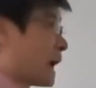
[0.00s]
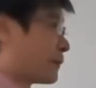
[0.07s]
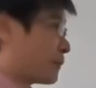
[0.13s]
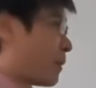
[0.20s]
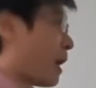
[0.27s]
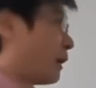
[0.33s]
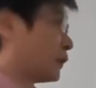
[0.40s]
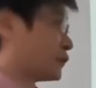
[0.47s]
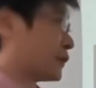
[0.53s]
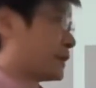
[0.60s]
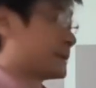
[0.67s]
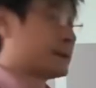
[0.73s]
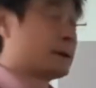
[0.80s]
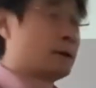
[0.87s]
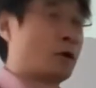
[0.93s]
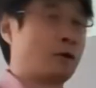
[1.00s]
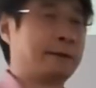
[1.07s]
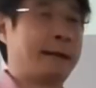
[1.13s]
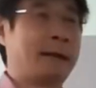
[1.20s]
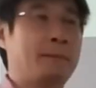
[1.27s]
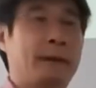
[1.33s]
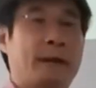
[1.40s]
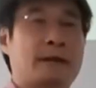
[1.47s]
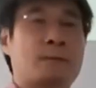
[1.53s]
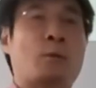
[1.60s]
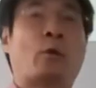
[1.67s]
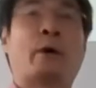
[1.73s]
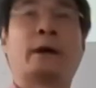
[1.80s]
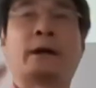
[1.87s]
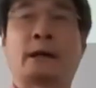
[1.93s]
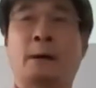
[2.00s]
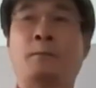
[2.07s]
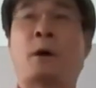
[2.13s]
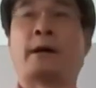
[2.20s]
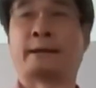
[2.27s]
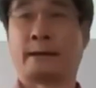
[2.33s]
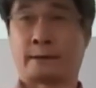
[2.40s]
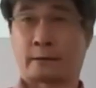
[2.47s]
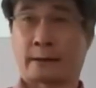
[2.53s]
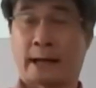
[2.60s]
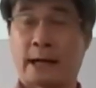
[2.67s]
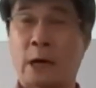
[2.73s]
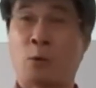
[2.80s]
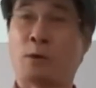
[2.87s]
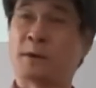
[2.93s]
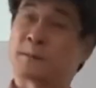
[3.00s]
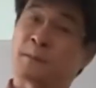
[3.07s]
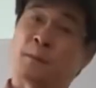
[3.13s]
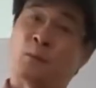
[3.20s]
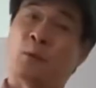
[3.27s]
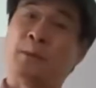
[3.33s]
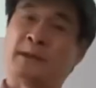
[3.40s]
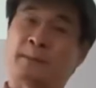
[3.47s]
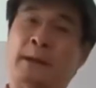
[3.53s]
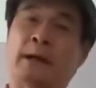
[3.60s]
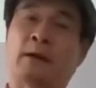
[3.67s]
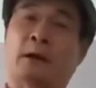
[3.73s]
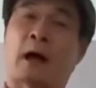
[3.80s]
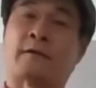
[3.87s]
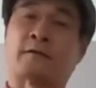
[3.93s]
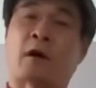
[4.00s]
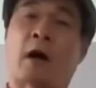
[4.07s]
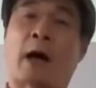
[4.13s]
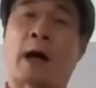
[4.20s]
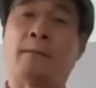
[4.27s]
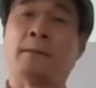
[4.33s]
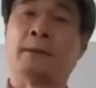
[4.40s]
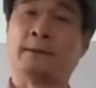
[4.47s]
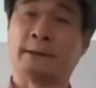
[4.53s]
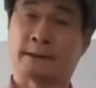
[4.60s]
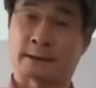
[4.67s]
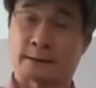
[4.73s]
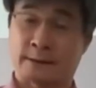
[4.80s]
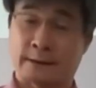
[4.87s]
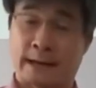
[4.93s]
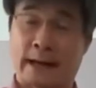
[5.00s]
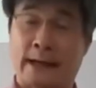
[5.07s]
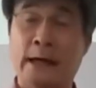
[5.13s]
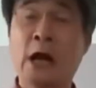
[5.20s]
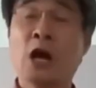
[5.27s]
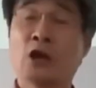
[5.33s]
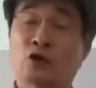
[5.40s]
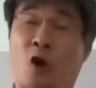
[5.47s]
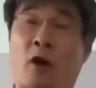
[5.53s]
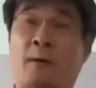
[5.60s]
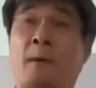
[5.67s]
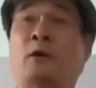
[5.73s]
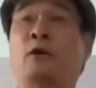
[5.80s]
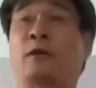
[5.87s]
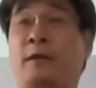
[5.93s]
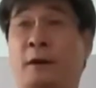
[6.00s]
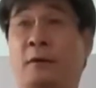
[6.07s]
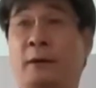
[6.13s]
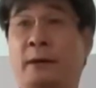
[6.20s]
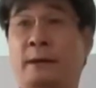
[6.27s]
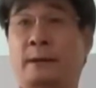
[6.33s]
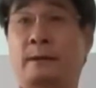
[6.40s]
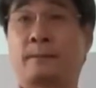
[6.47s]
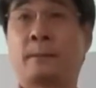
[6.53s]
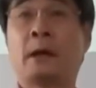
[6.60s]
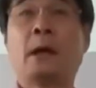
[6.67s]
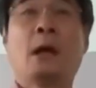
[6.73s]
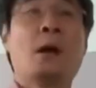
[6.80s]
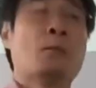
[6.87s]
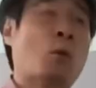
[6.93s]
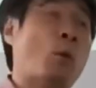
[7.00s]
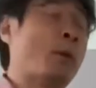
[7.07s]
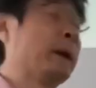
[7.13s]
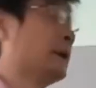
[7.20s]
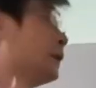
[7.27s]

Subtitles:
anthropologist. Her name is Marija Gimbutas, okay? And we'll be spending a lot of time today talking about her theories. But what we